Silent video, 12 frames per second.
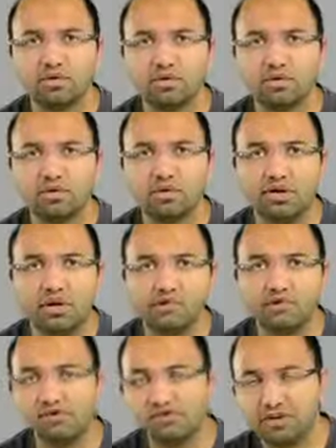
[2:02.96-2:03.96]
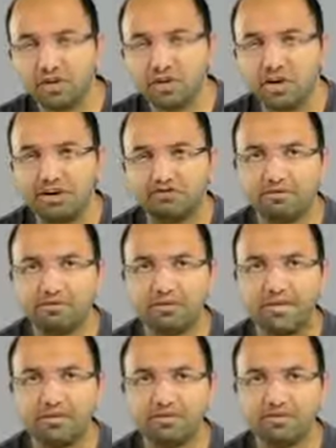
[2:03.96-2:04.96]
you're moving away from
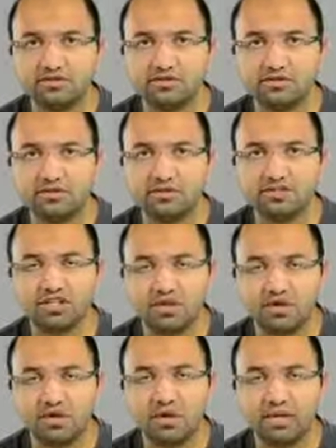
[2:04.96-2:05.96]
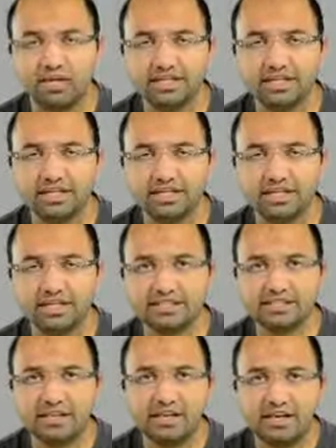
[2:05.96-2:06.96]
mechanical storage and want
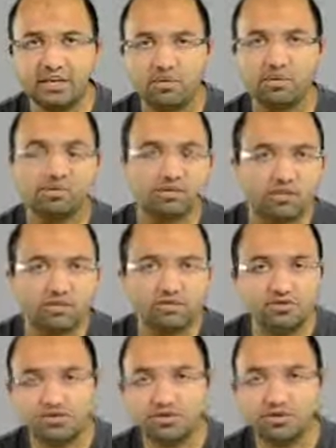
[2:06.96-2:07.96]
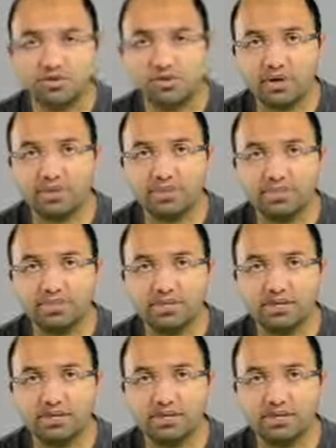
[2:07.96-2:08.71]
SSDs? Well, you can use the 320.